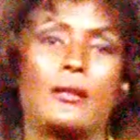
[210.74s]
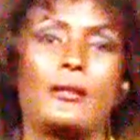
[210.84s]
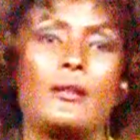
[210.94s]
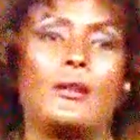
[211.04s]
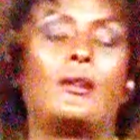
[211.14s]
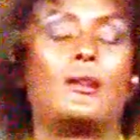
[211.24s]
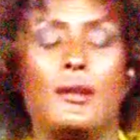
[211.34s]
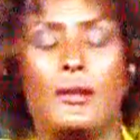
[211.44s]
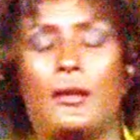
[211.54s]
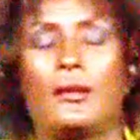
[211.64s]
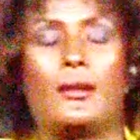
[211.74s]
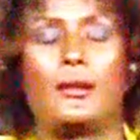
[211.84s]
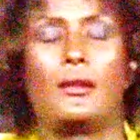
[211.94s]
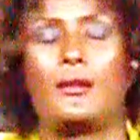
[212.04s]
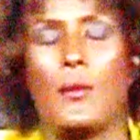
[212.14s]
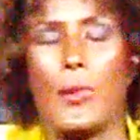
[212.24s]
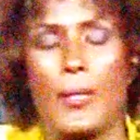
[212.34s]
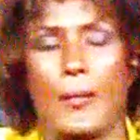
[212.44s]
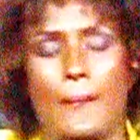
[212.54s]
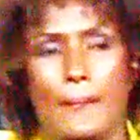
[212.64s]
I know that's the irony, that a
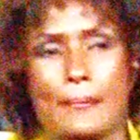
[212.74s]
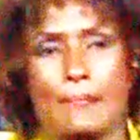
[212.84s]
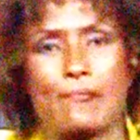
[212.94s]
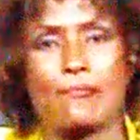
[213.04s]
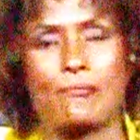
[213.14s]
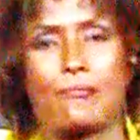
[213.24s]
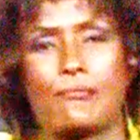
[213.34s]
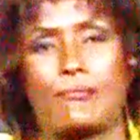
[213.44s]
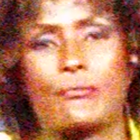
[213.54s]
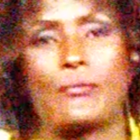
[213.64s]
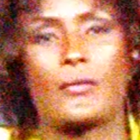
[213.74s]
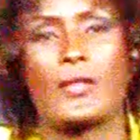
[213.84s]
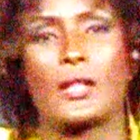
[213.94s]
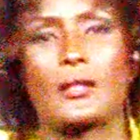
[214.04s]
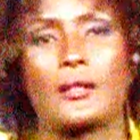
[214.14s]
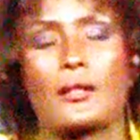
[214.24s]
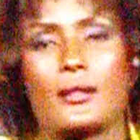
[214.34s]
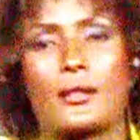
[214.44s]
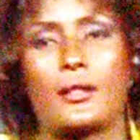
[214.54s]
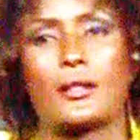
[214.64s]
lot of women are held under the
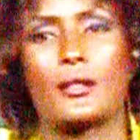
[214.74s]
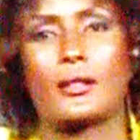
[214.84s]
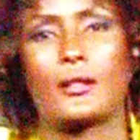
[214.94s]
belief that